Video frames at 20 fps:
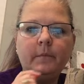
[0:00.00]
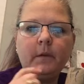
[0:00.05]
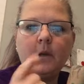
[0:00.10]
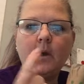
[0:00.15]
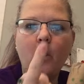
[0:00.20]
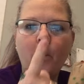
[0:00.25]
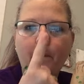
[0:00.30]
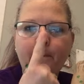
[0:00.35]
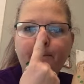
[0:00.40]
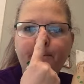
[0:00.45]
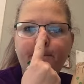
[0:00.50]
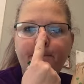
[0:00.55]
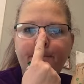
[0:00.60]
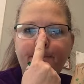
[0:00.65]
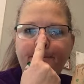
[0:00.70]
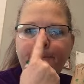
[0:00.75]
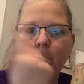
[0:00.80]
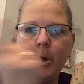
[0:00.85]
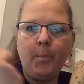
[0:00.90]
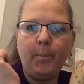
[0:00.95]
Go
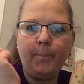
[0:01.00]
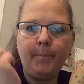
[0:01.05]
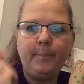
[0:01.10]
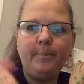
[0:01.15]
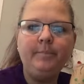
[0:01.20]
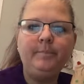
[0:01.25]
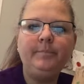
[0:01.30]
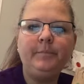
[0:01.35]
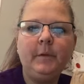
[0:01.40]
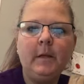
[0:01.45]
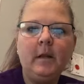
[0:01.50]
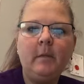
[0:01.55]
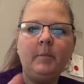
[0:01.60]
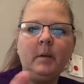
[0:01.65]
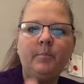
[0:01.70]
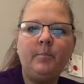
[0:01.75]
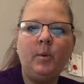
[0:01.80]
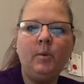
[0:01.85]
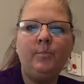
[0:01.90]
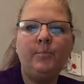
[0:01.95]
boop. Let
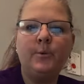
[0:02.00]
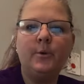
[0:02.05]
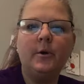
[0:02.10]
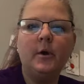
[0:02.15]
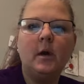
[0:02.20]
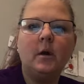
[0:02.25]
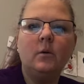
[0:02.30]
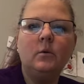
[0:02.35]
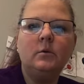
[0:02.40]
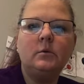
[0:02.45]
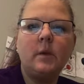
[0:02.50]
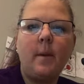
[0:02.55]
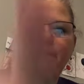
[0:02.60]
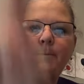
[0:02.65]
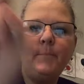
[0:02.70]
me boop your nose.